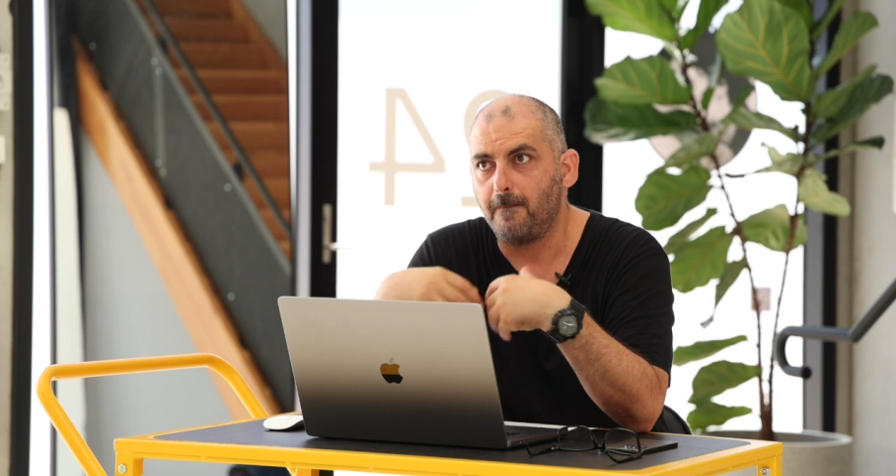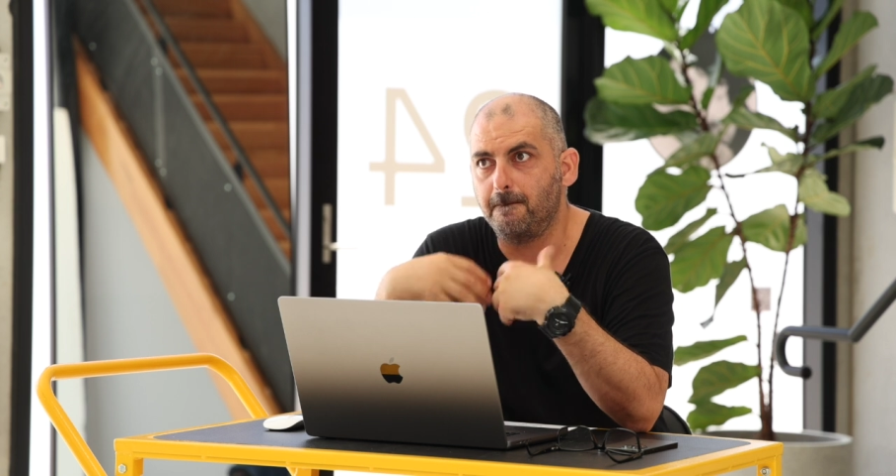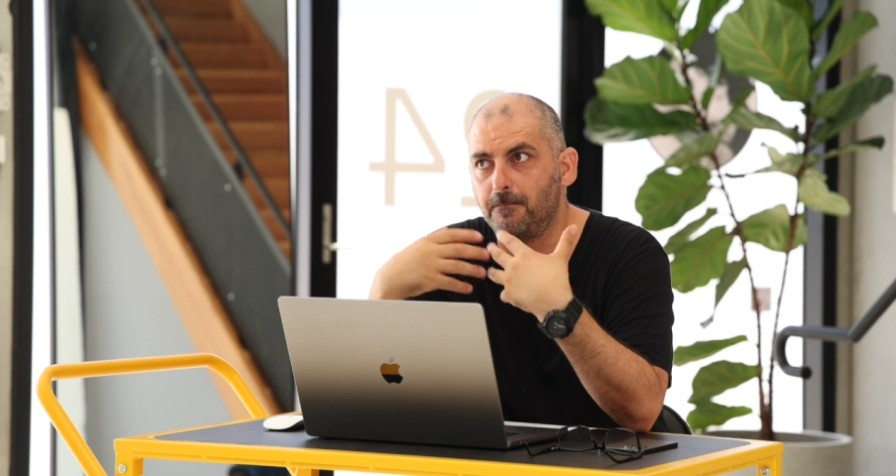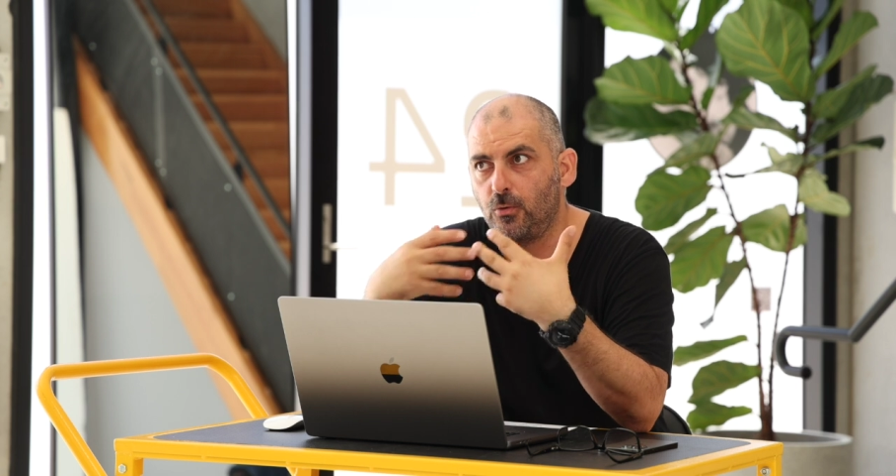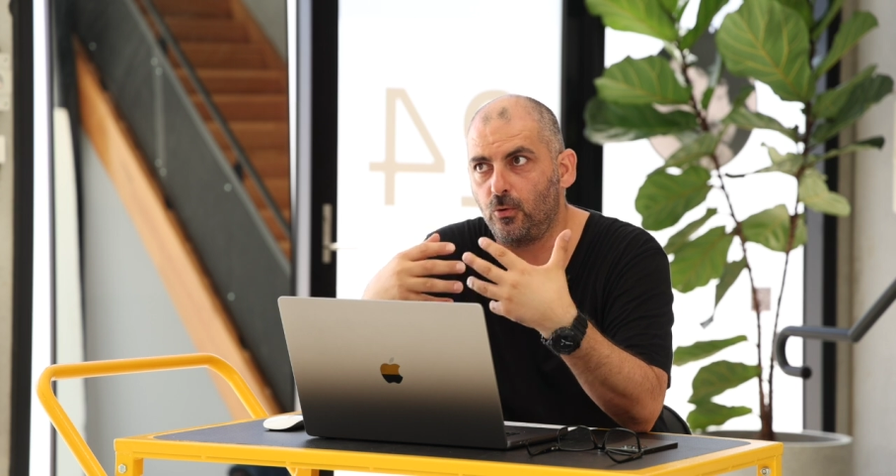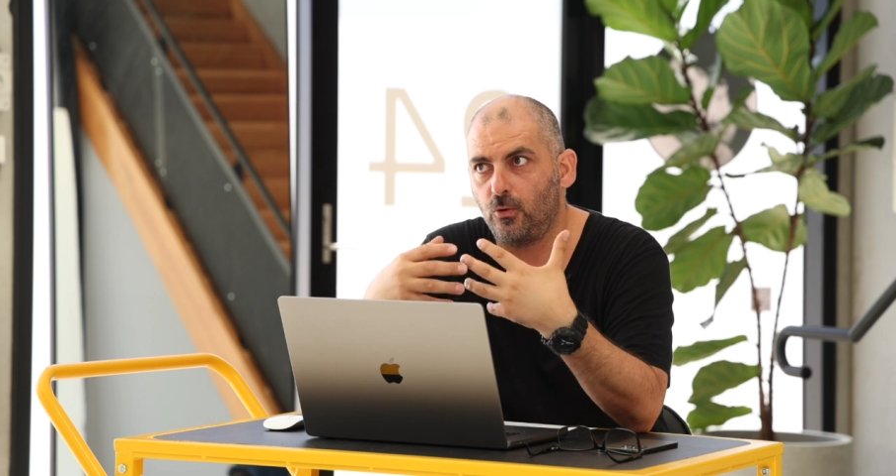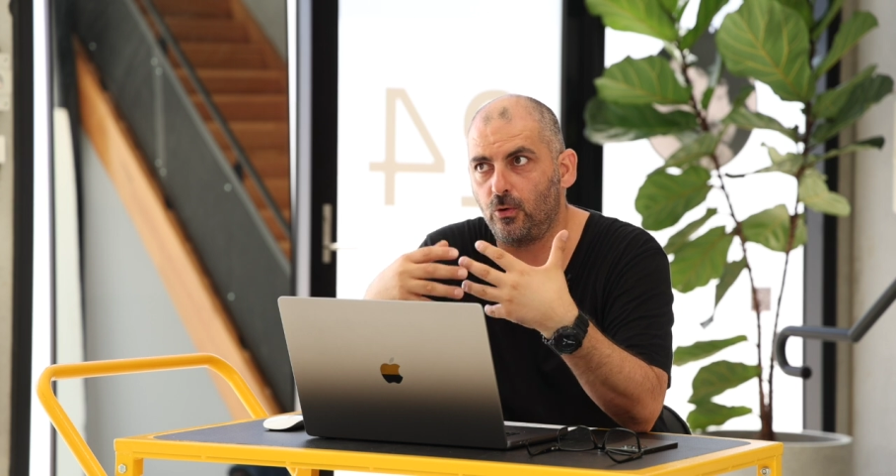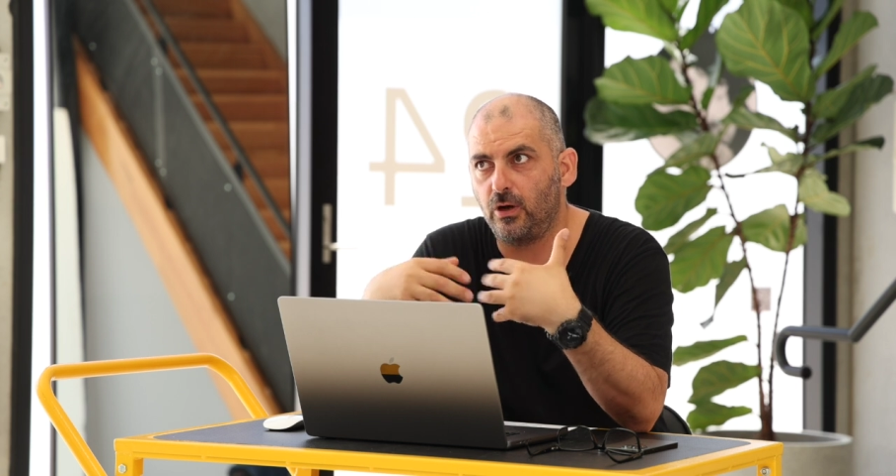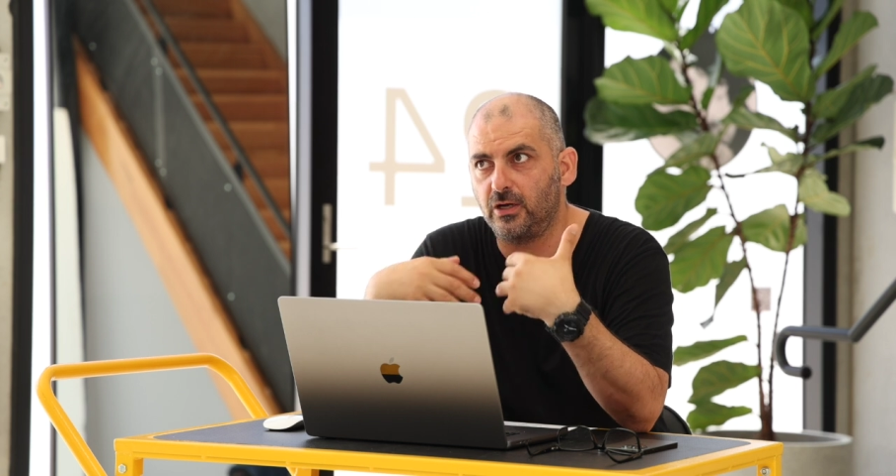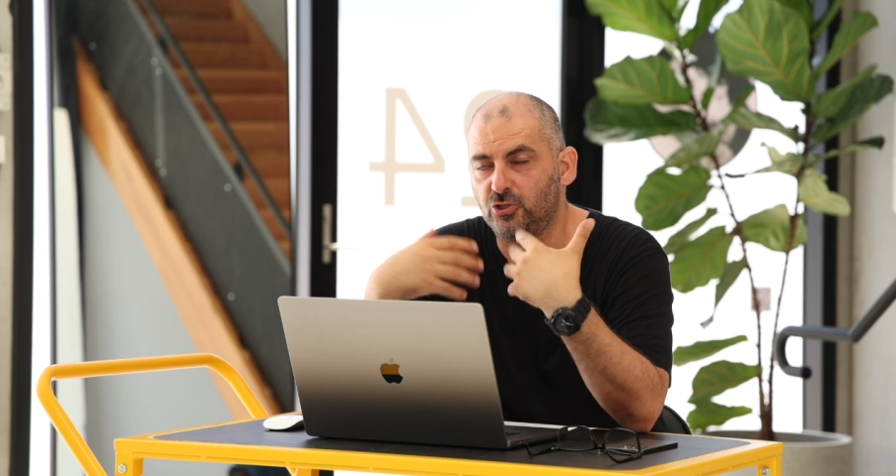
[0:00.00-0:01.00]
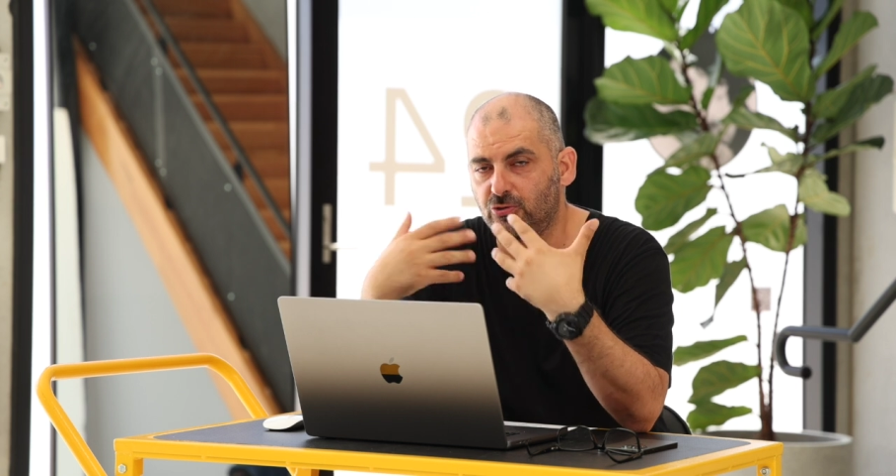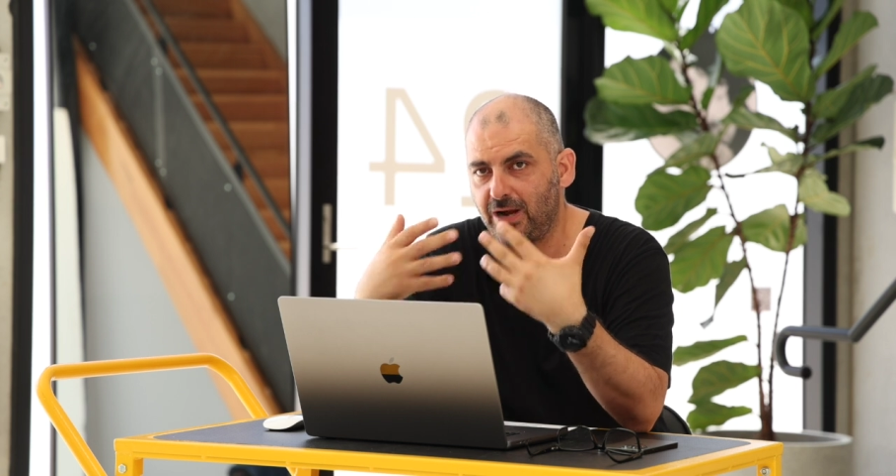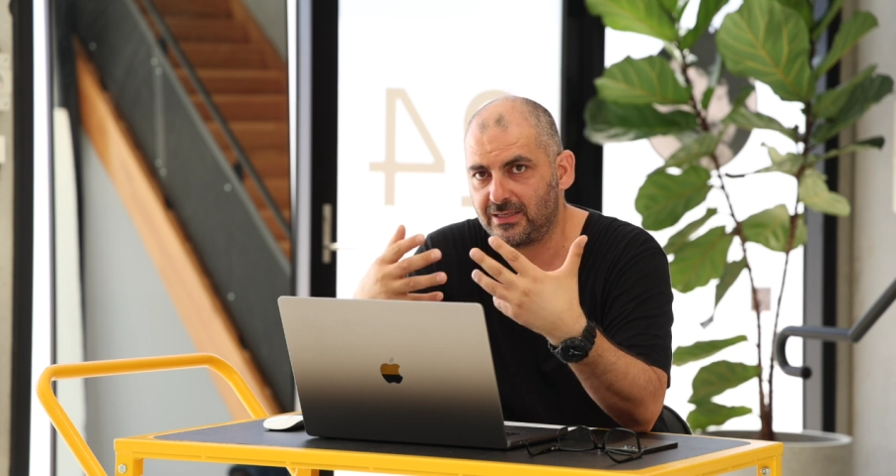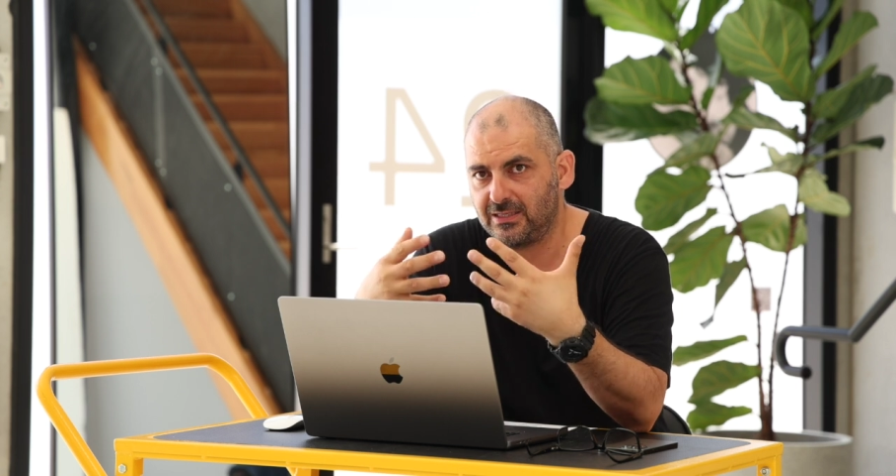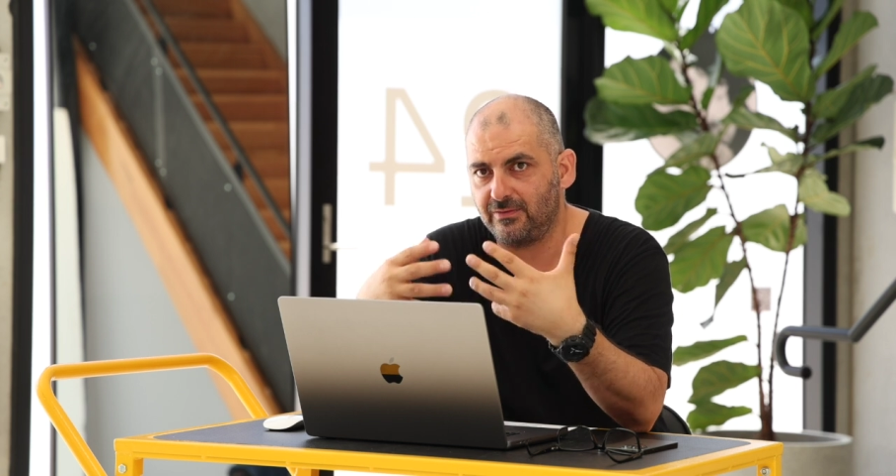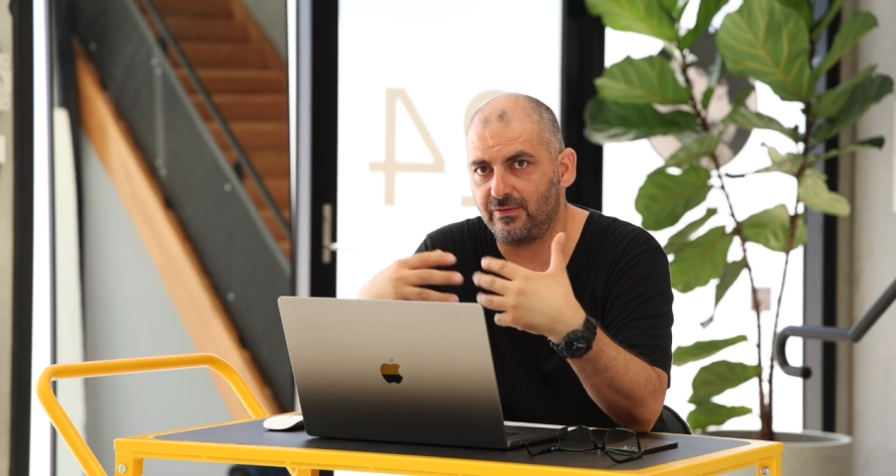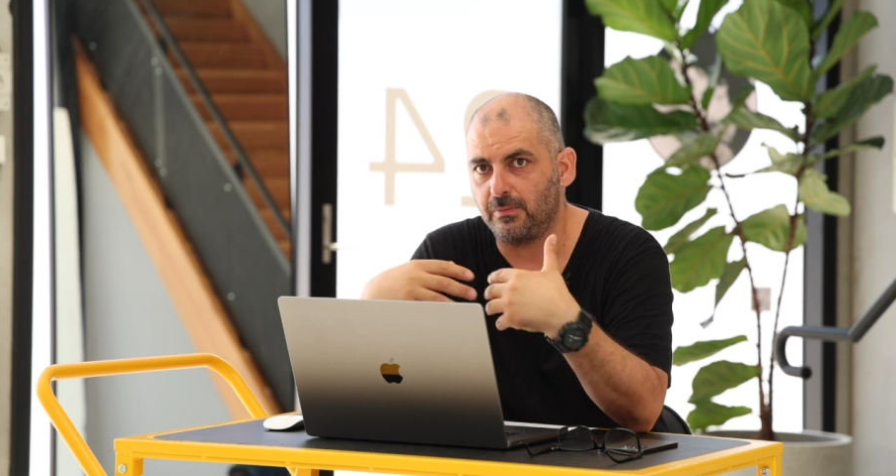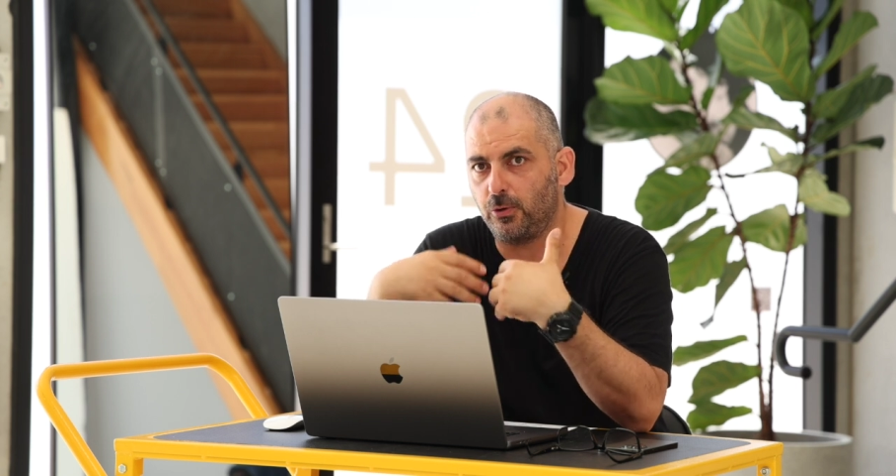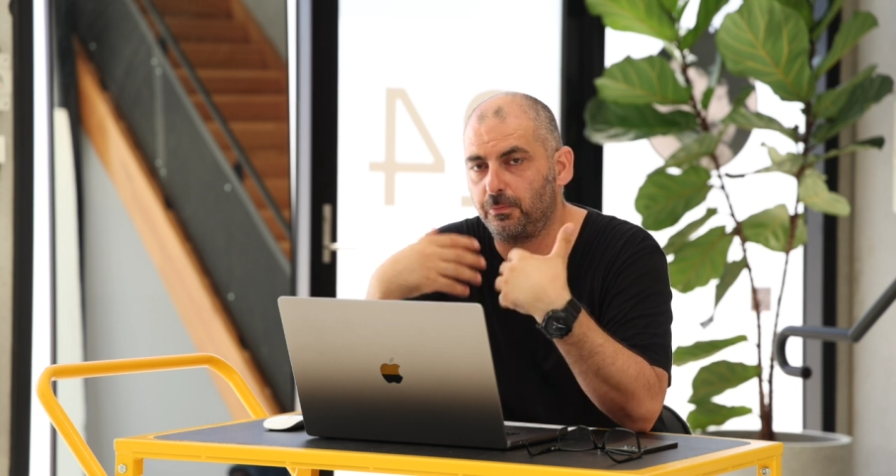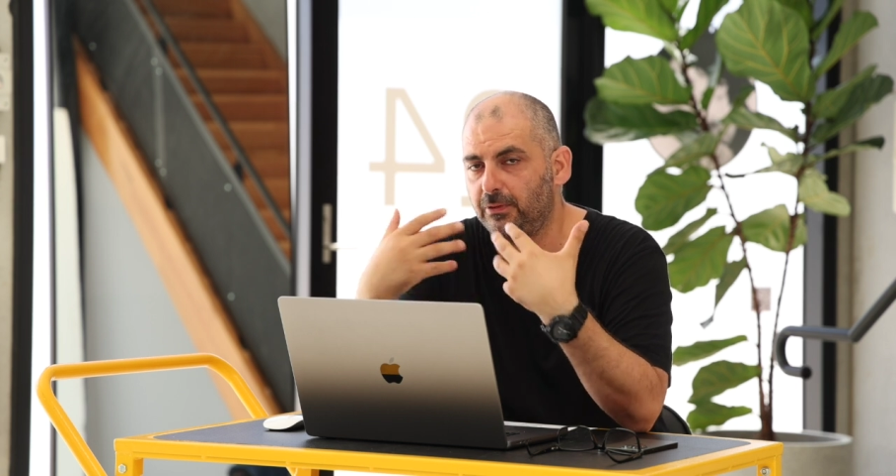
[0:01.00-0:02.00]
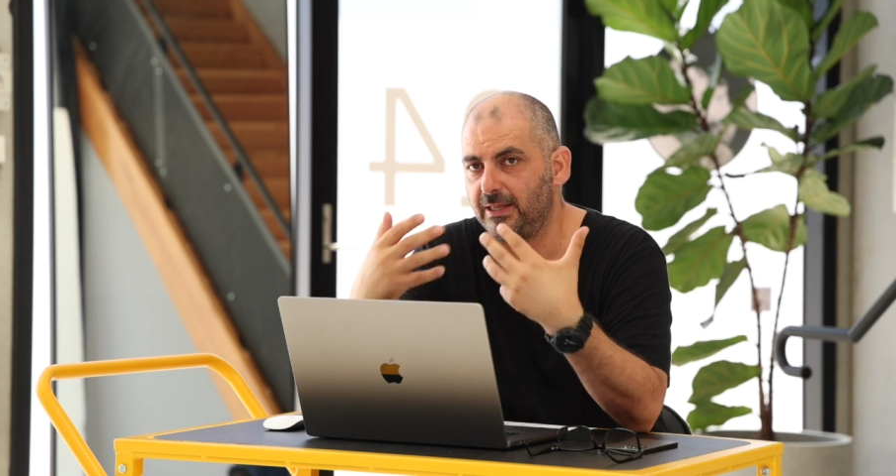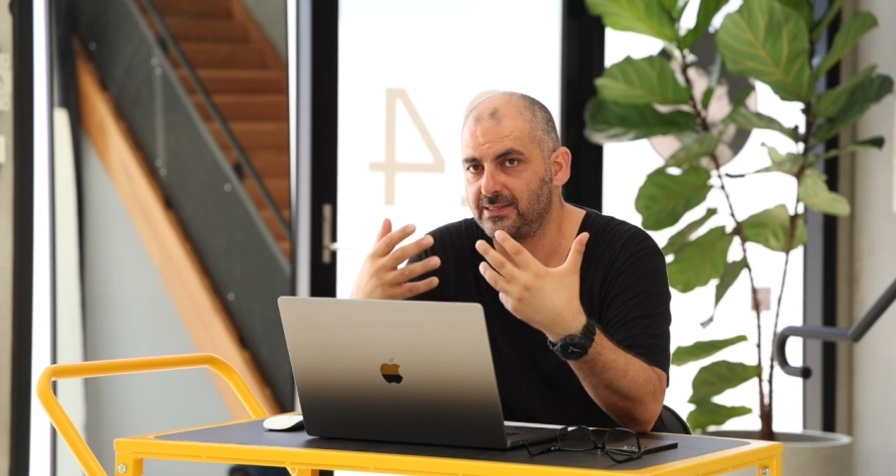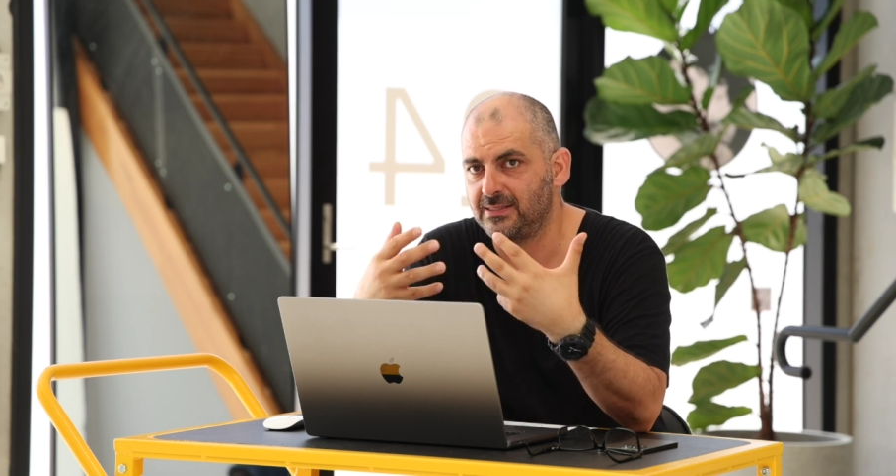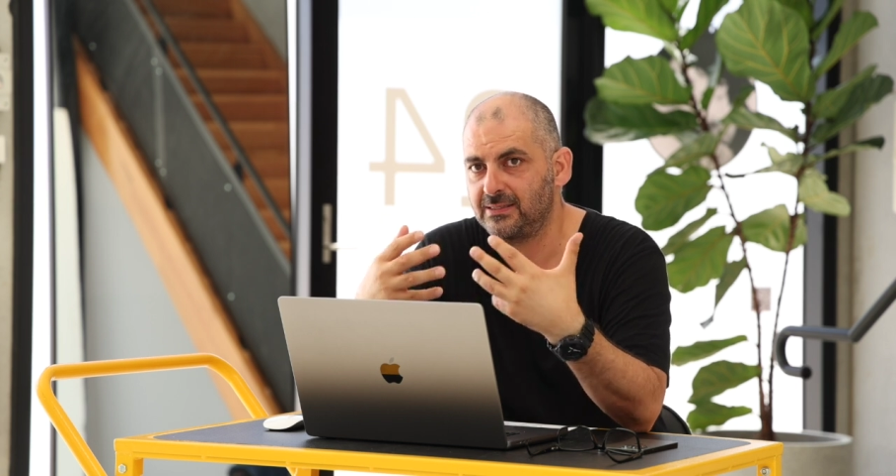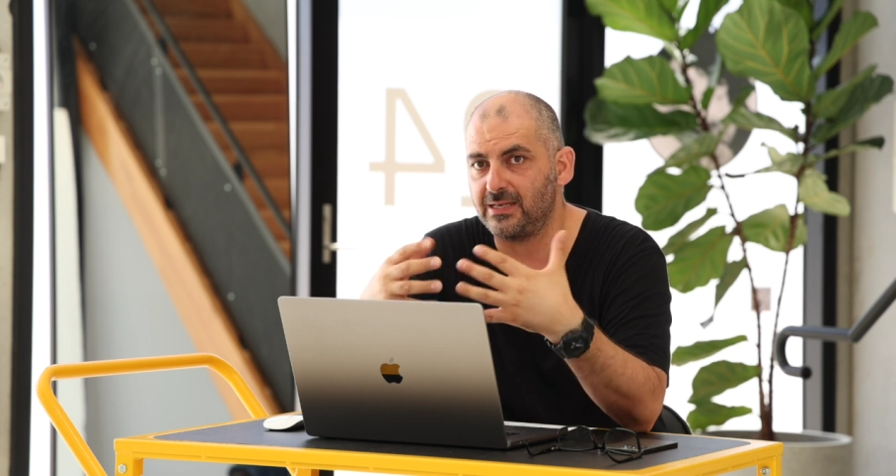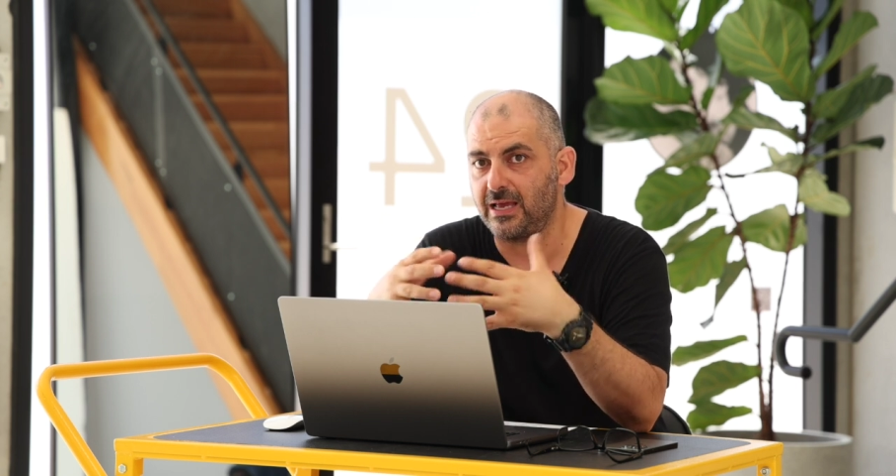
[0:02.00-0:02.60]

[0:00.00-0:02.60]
more attractive and more pleasant